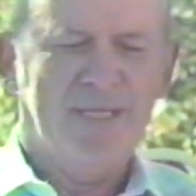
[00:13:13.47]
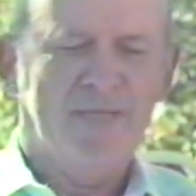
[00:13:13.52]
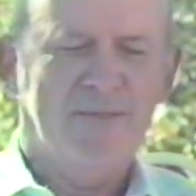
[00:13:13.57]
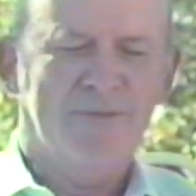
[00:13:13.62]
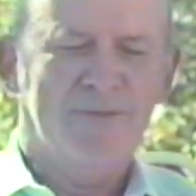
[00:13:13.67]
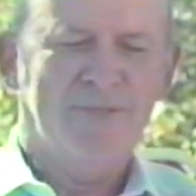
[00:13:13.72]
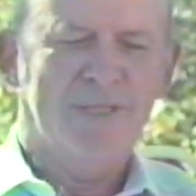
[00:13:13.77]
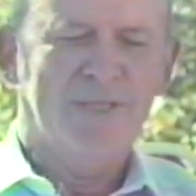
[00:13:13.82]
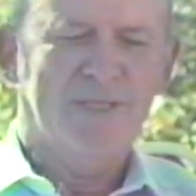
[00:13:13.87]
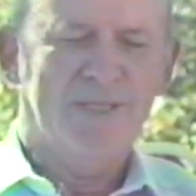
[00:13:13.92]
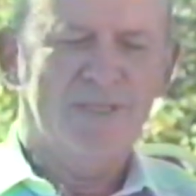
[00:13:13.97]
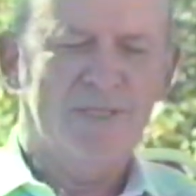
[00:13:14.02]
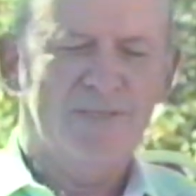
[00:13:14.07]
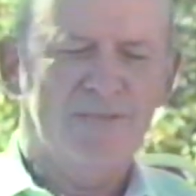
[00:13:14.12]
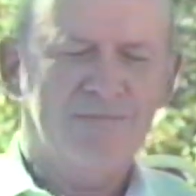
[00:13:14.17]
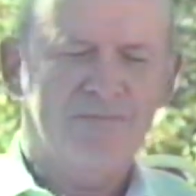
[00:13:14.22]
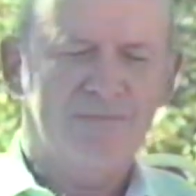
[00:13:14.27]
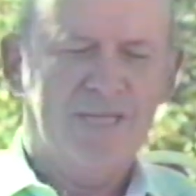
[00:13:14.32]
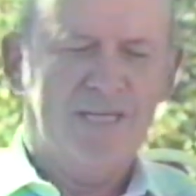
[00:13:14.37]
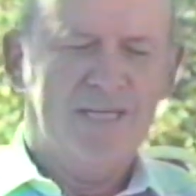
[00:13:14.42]
So what we
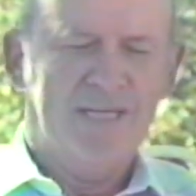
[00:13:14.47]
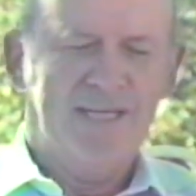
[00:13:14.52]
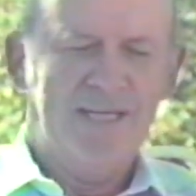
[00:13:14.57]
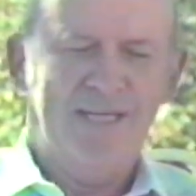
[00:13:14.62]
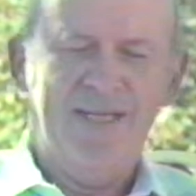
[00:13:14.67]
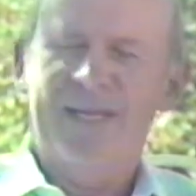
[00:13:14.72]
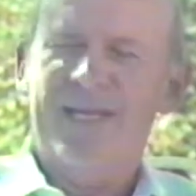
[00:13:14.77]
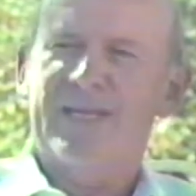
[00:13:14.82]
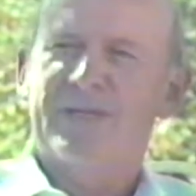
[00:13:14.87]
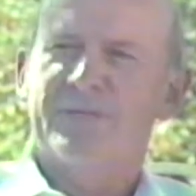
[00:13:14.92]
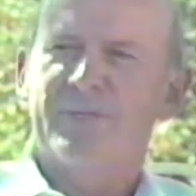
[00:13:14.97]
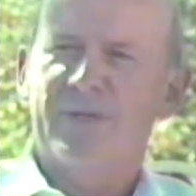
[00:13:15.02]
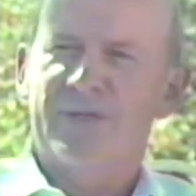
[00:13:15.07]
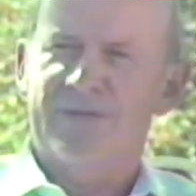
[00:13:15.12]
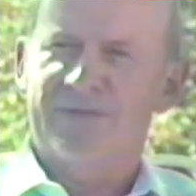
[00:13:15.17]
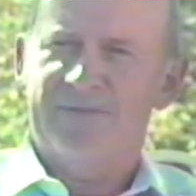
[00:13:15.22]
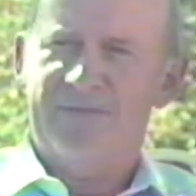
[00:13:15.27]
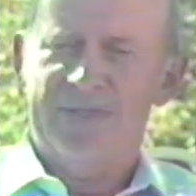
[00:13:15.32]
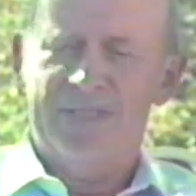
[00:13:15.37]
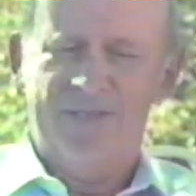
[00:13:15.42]
did,
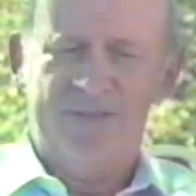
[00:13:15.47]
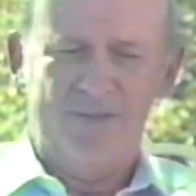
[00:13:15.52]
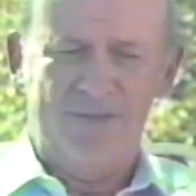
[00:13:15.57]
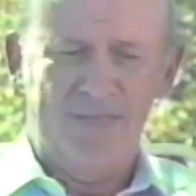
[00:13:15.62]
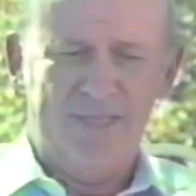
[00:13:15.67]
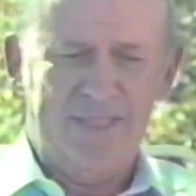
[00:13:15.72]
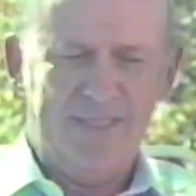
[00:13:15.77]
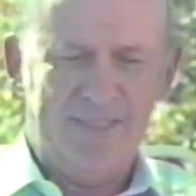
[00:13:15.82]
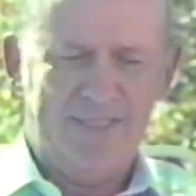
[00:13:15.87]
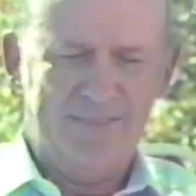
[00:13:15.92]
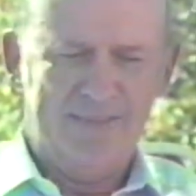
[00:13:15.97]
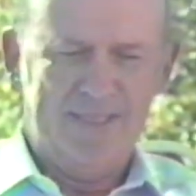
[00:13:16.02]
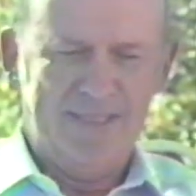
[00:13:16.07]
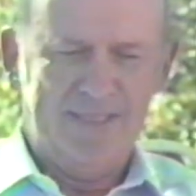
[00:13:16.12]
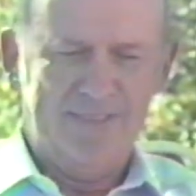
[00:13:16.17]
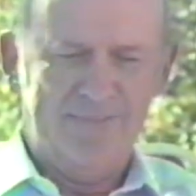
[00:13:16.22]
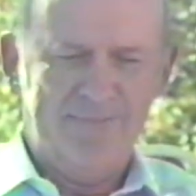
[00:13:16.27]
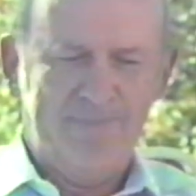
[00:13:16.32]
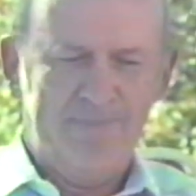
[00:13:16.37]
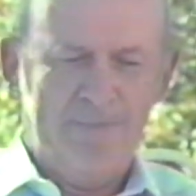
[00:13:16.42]

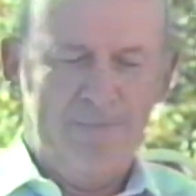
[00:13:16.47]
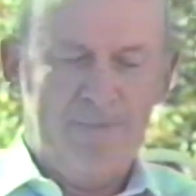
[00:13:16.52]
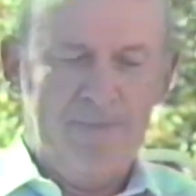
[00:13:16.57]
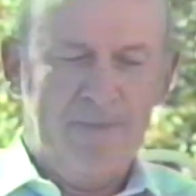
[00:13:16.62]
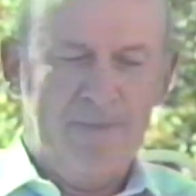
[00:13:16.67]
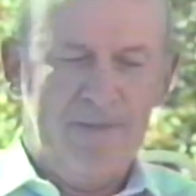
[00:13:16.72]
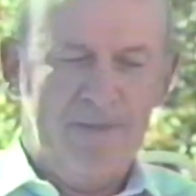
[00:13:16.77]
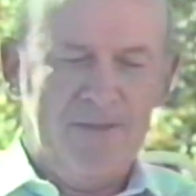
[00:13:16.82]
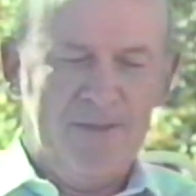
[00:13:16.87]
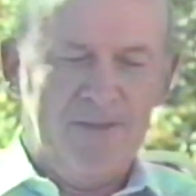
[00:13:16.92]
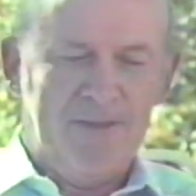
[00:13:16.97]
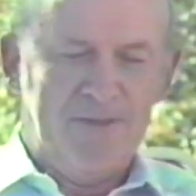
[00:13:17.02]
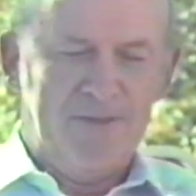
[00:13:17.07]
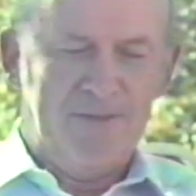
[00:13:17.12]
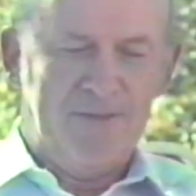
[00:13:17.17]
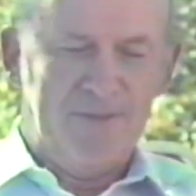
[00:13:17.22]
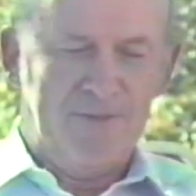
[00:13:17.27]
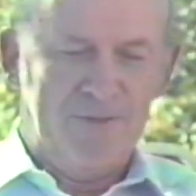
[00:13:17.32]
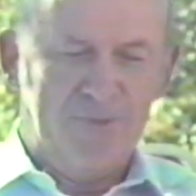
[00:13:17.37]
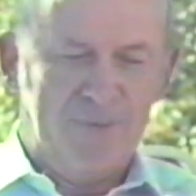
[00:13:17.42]
recognizing that need,
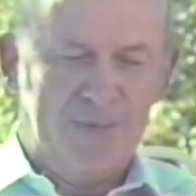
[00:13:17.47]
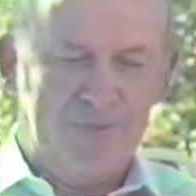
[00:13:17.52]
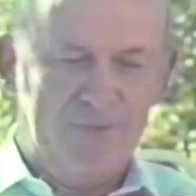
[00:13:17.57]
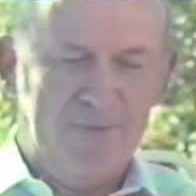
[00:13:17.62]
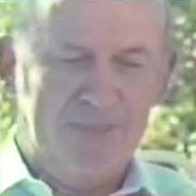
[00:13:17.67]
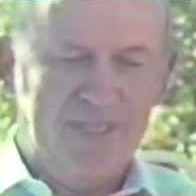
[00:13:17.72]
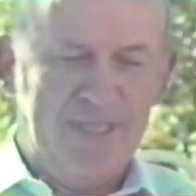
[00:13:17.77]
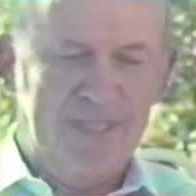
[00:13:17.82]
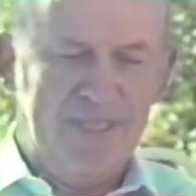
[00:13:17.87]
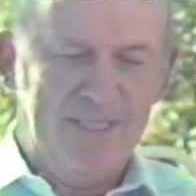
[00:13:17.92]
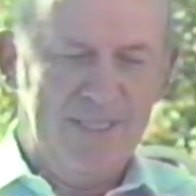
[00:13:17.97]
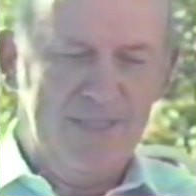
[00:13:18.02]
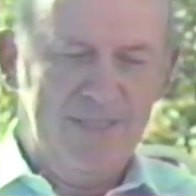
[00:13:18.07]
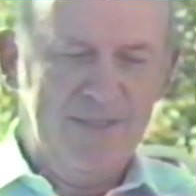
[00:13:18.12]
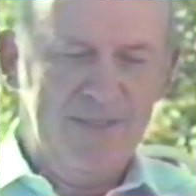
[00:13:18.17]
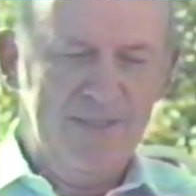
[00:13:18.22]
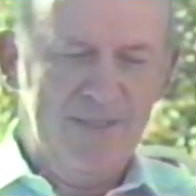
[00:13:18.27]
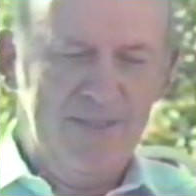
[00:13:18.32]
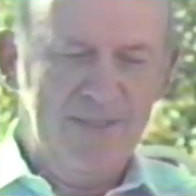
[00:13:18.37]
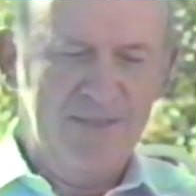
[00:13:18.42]
we
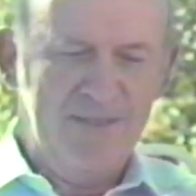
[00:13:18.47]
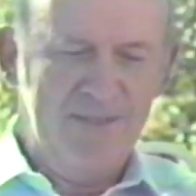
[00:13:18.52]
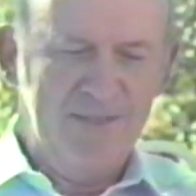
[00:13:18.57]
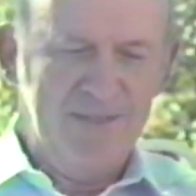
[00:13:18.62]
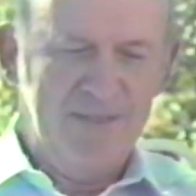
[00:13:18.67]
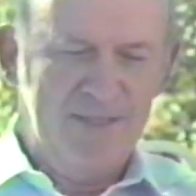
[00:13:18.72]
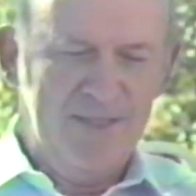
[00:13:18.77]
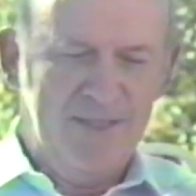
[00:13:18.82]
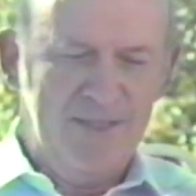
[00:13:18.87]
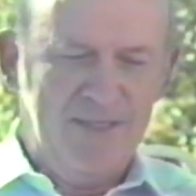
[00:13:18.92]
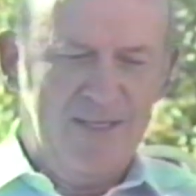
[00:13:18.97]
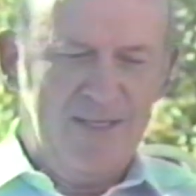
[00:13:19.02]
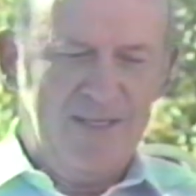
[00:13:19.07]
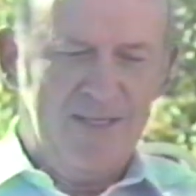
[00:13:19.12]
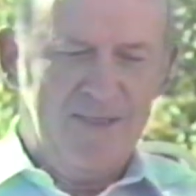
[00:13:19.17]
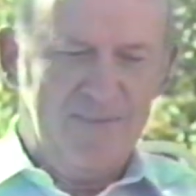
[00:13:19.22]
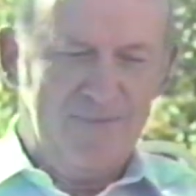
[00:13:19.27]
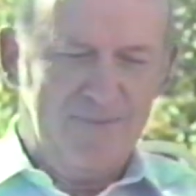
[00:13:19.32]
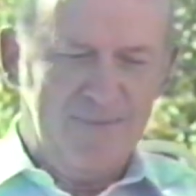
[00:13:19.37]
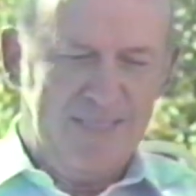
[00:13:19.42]
usually
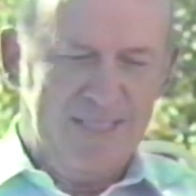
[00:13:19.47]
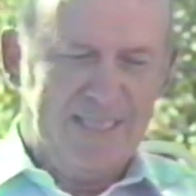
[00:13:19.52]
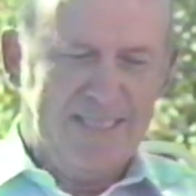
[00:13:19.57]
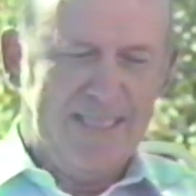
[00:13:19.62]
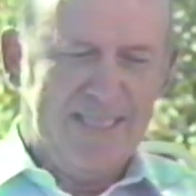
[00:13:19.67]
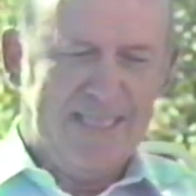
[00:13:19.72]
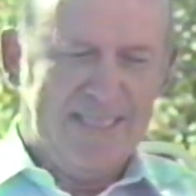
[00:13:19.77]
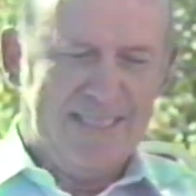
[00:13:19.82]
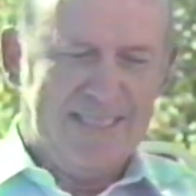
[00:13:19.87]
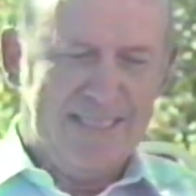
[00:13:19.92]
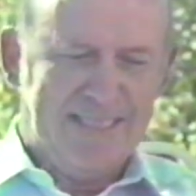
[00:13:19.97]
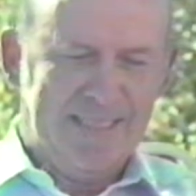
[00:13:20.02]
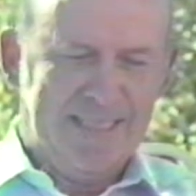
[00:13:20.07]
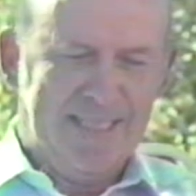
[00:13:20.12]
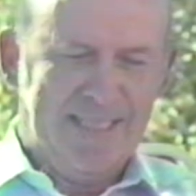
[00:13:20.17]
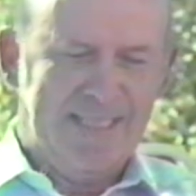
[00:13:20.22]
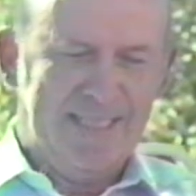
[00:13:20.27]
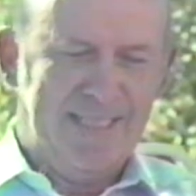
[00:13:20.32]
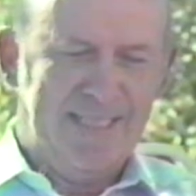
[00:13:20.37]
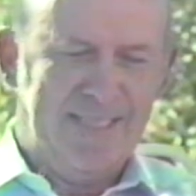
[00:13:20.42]
called on
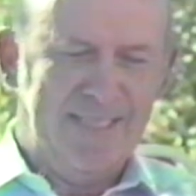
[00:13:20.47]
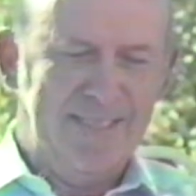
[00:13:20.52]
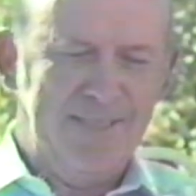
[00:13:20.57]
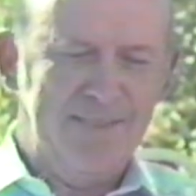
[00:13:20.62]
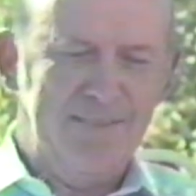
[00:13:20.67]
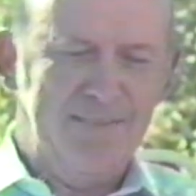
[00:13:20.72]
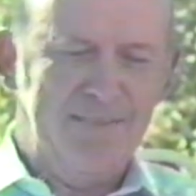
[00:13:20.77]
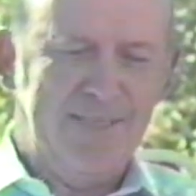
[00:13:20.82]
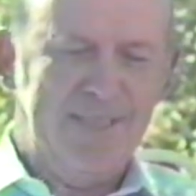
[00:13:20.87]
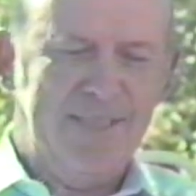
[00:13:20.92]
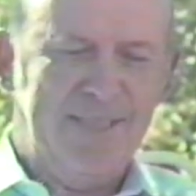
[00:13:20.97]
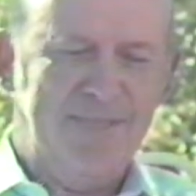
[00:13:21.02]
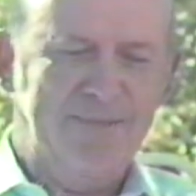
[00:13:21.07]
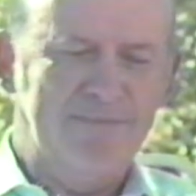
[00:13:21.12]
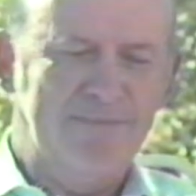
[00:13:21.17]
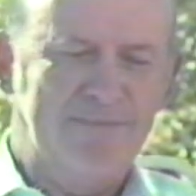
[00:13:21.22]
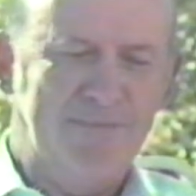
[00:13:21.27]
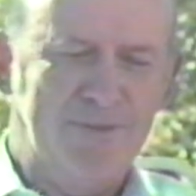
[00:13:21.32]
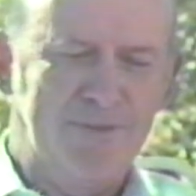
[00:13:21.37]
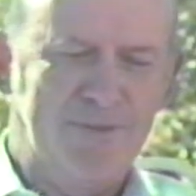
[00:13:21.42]
managers of the
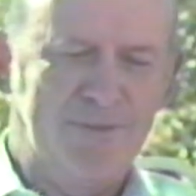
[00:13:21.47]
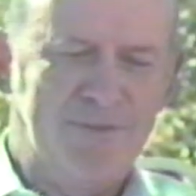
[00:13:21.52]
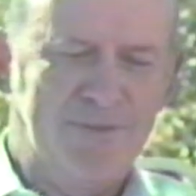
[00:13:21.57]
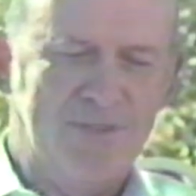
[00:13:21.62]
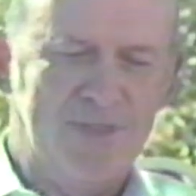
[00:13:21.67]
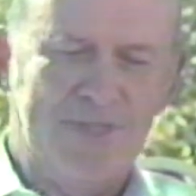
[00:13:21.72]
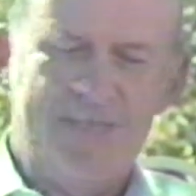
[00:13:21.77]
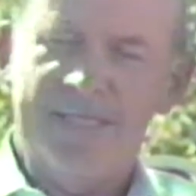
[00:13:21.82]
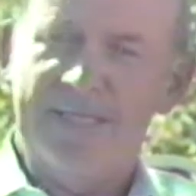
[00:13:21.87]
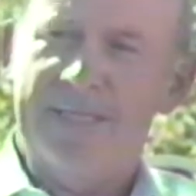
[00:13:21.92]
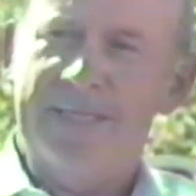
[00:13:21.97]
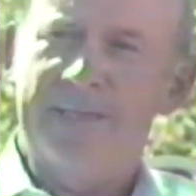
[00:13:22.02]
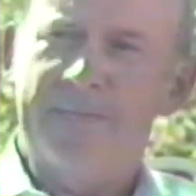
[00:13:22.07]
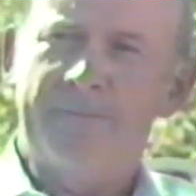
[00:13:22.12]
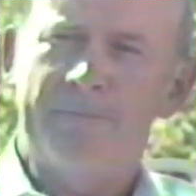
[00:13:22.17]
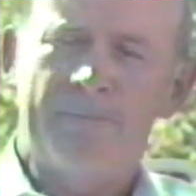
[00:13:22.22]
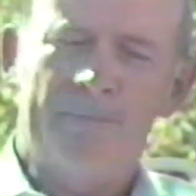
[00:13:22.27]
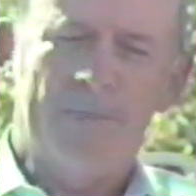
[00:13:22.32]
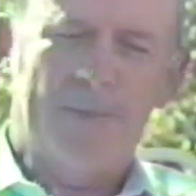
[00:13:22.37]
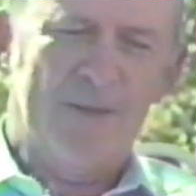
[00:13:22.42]
creative engineering
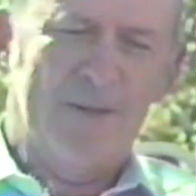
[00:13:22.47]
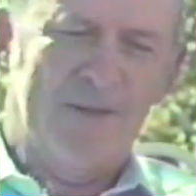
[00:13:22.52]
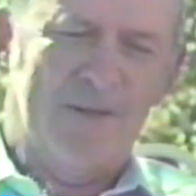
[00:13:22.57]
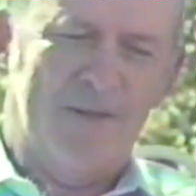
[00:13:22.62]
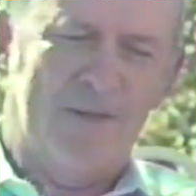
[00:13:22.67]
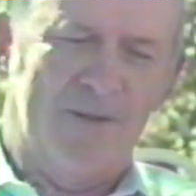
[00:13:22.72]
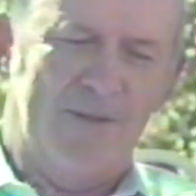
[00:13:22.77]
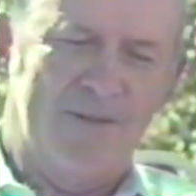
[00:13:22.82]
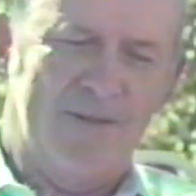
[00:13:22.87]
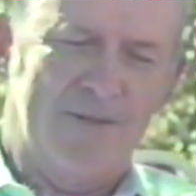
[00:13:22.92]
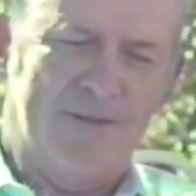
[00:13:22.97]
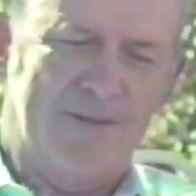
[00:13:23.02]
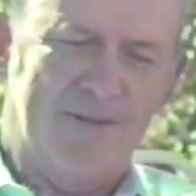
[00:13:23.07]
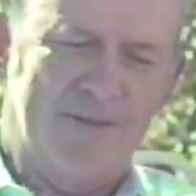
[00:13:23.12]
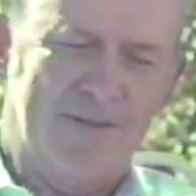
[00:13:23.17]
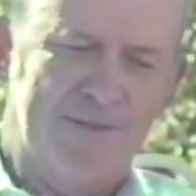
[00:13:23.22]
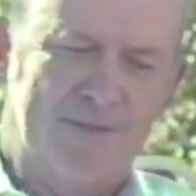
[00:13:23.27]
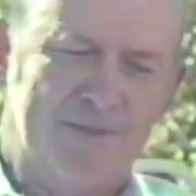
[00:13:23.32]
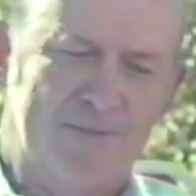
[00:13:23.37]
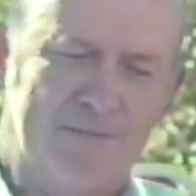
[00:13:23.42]
program to
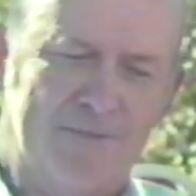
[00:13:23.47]
come